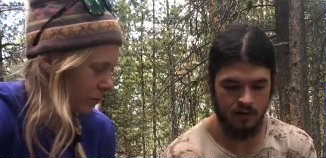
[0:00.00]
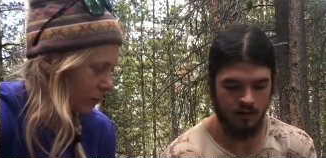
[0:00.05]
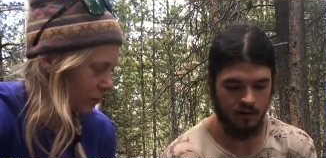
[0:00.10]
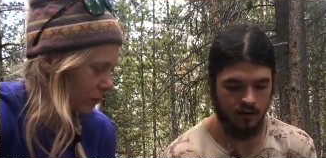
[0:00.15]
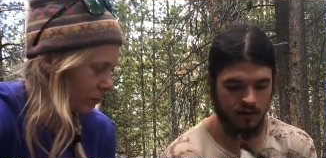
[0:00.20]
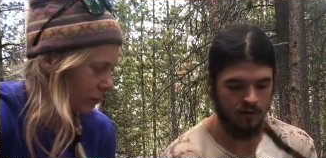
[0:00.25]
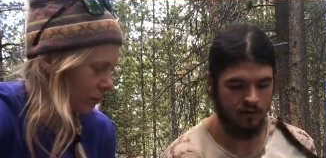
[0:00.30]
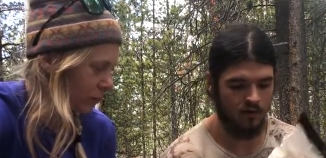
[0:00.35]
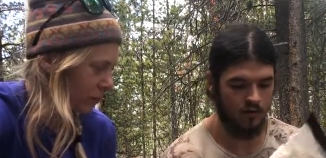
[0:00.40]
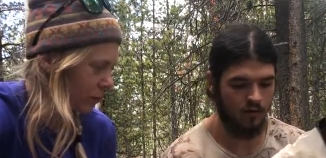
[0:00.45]
Speaker 1: and I
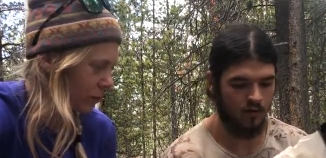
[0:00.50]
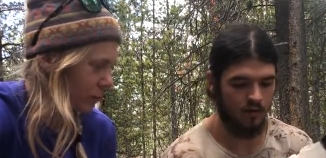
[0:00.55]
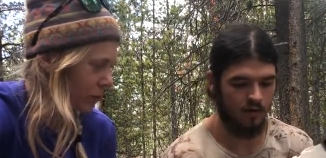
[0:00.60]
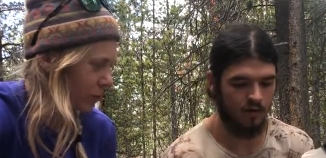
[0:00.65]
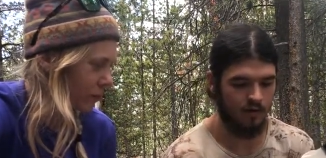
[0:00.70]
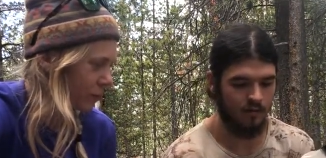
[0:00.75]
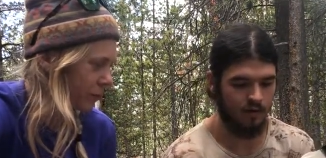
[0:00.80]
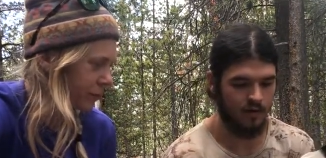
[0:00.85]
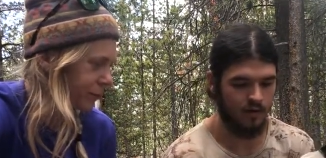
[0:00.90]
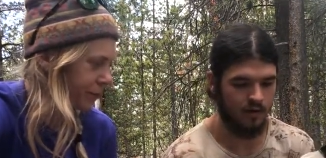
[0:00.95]
store
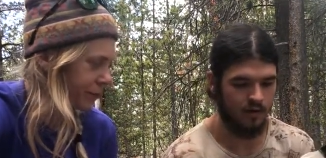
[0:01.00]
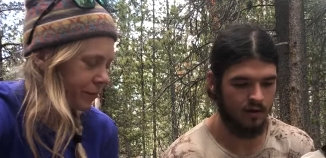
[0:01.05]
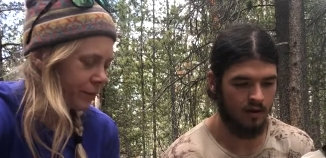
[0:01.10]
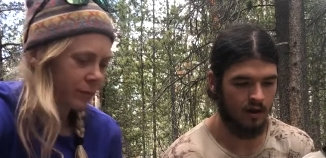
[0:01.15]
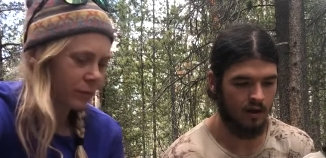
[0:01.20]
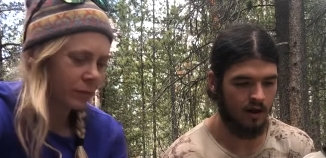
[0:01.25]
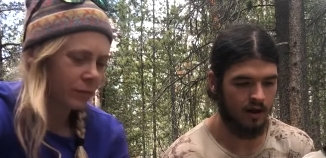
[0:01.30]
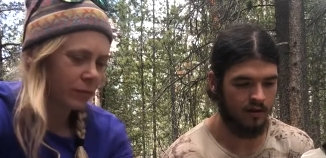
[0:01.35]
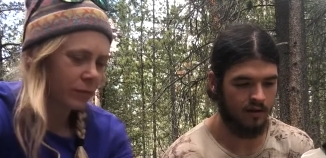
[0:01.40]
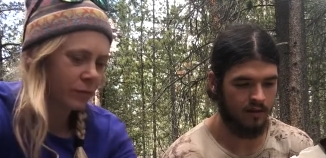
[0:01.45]
them in
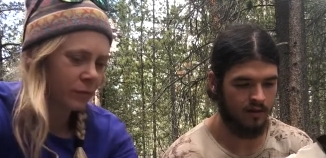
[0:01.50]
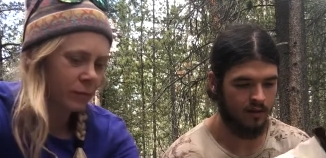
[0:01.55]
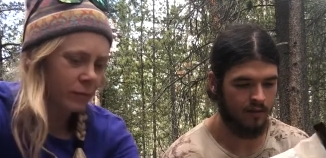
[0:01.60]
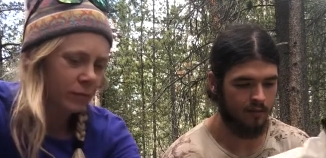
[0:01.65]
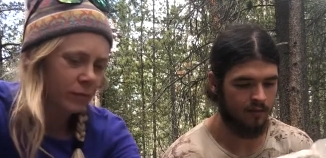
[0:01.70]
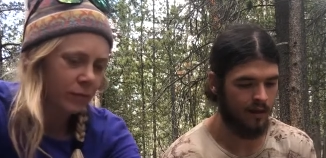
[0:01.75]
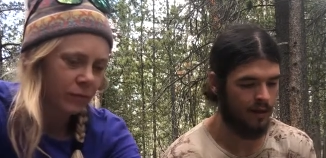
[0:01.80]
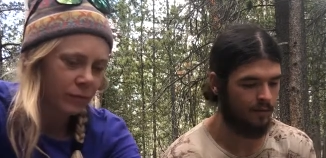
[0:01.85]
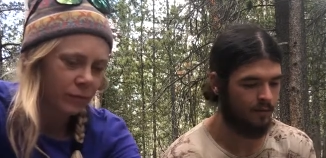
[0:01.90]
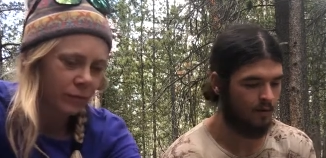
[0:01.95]
cloth
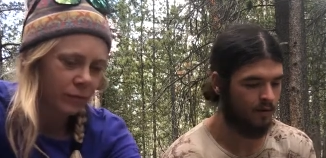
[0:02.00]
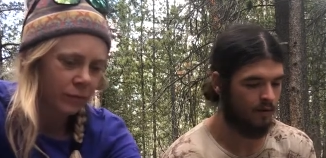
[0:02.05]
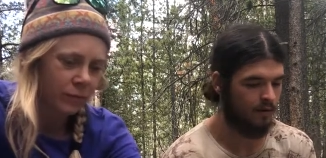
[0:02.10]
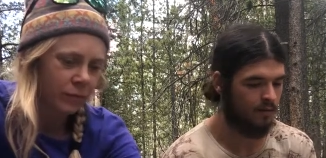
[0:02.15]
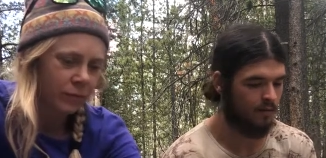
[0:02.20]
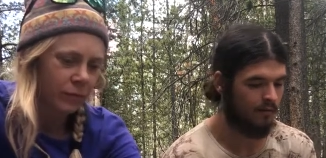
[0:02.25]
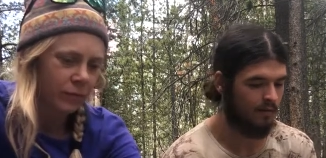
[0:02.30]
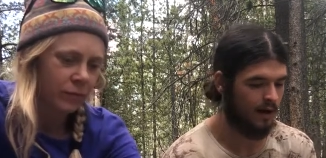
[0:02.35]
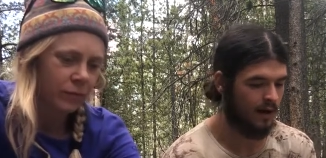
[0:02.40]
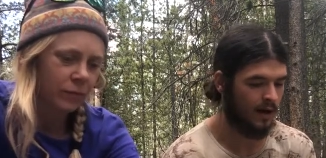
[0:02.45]
and
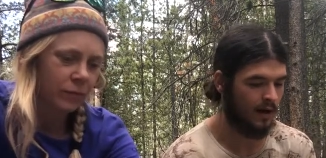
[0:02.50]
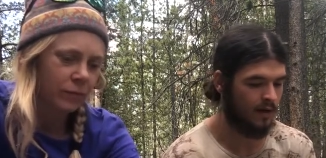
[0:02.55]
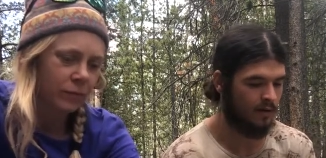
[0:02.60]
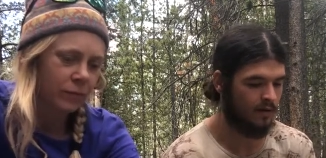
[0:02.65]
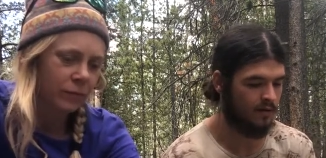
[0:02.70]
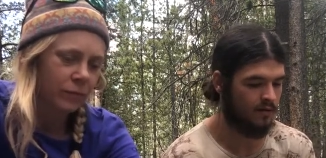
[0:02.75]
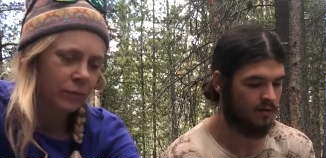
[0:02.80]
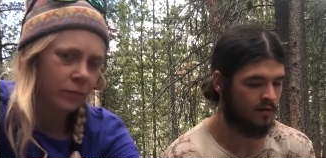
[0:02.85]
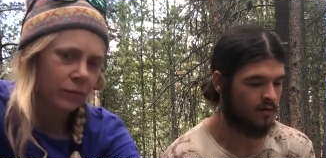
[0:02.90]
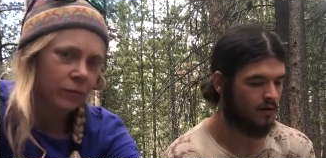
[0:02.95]
paper
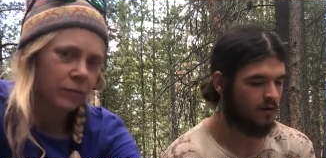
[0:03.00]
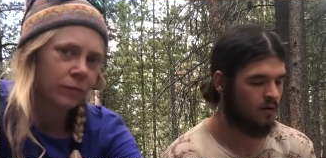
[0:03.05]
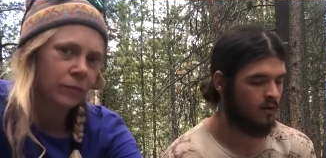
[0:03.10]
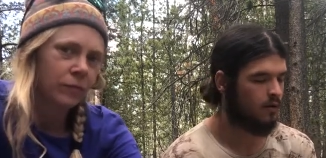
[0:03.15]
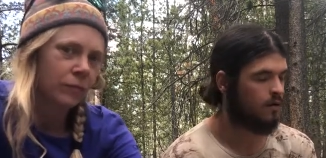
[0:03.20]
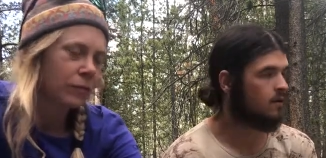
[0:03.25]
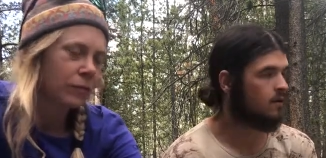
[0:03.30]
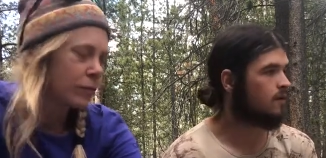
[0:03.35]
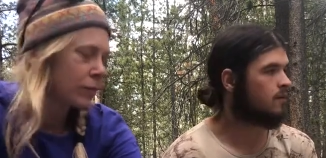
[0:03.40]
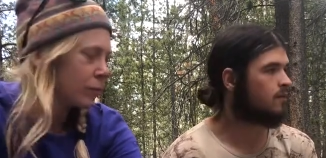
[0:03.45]
bags,
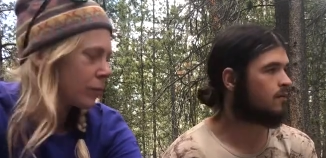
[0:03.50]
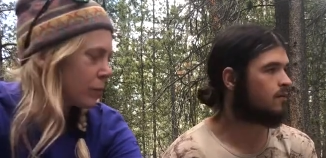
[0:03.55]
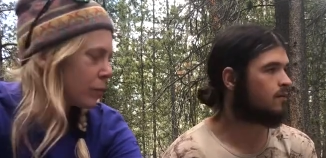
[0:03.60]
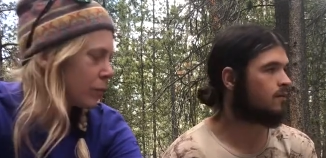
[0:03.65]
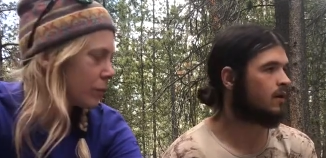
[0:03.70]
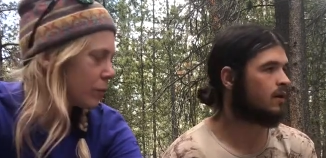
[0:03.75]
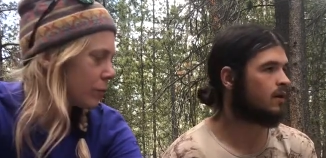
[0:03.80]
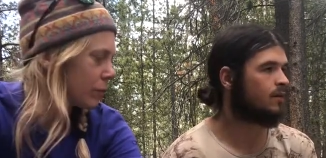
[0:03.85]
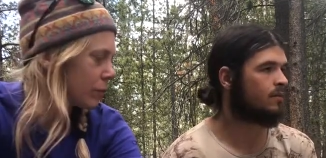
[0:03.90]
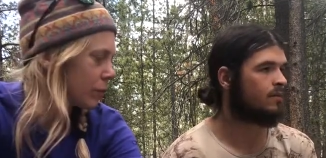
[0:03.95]

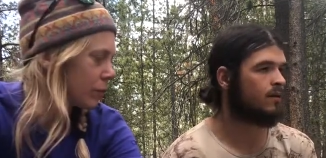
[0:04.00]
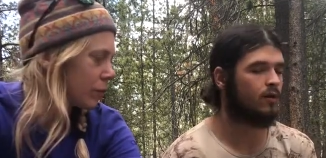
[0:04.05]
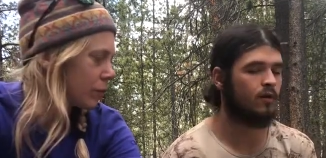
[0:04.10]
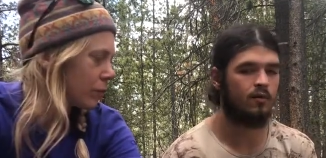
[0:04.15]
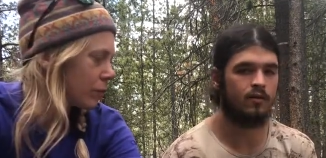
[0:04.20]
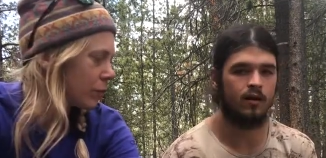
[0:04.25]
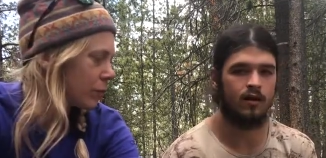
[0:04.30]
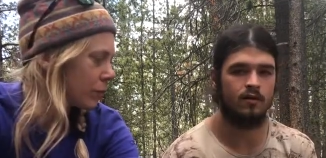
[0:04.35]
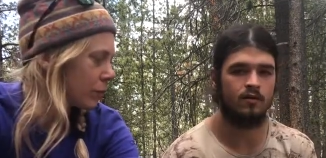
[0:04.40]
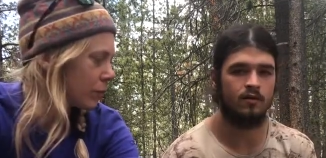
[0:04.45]
mainly
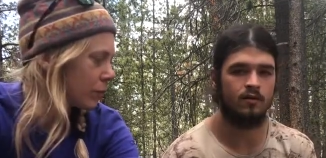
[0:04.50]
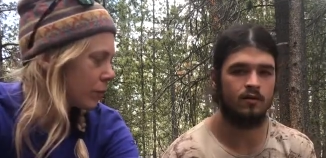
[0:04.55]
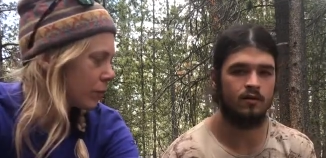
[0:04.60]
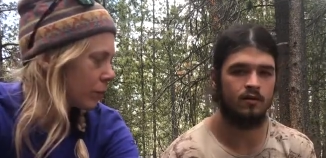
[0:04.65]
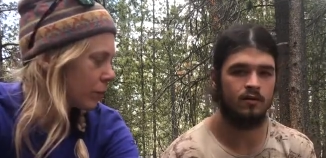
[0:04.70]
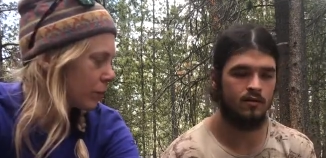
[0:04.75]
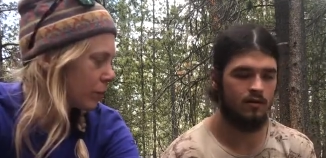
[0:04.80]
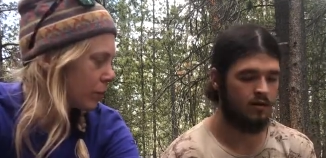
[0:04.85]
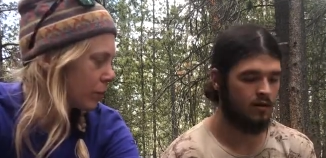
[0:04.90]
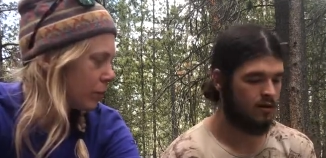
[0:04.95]

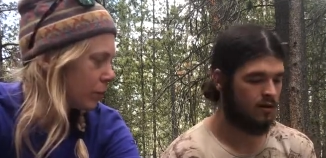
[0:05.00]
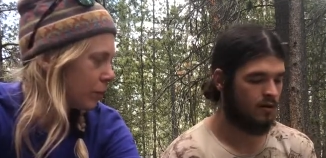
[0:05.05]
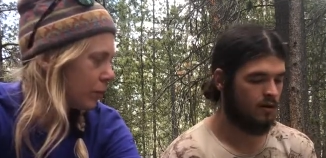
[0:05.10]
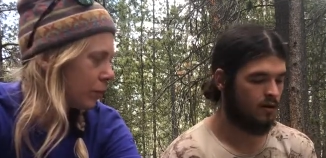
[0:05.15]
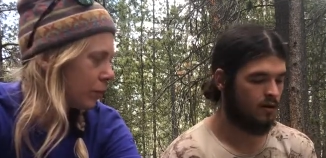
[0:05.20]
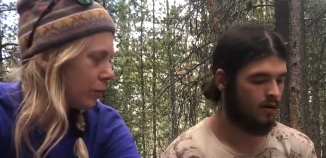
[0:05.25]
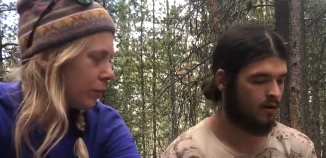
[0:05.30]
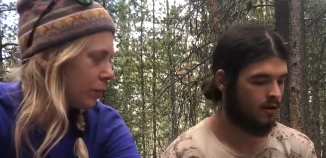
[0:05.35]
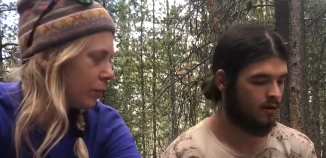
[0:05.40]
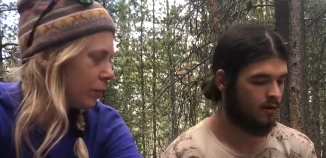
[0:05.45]
pillowcases.
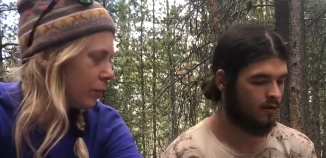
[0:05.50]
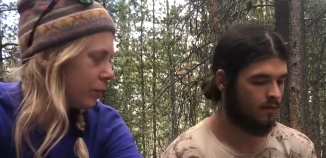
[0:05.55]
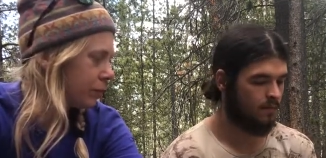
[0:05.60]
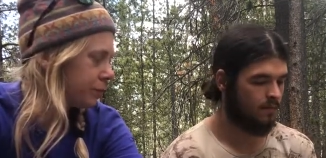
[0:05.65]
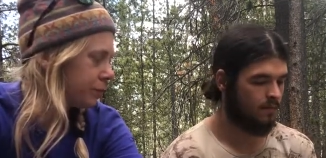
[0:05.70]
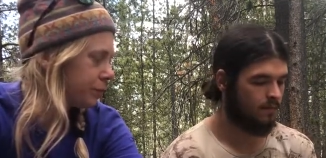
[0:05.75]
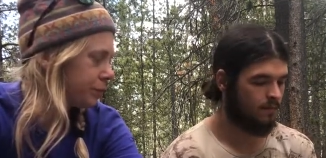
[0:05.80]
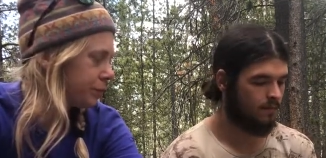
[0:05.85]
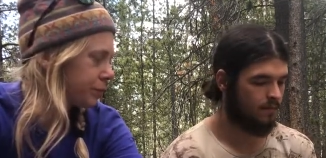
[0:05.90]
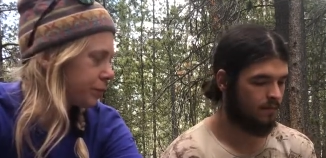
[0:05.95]

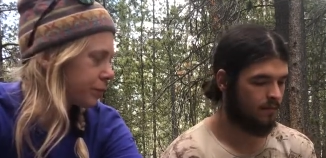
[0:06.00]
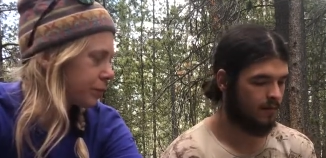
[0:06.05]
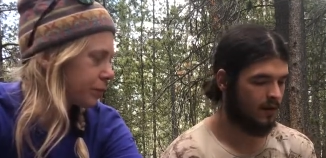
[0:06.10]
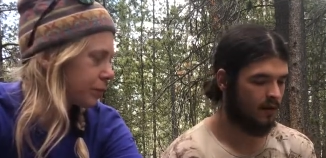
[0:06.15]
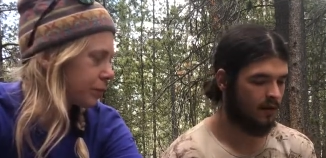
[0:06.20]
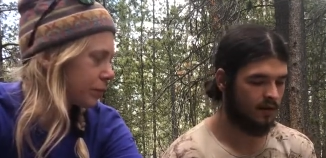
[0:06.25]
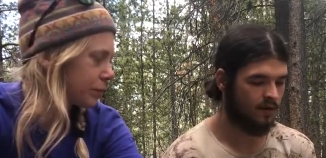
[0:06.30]
Um, they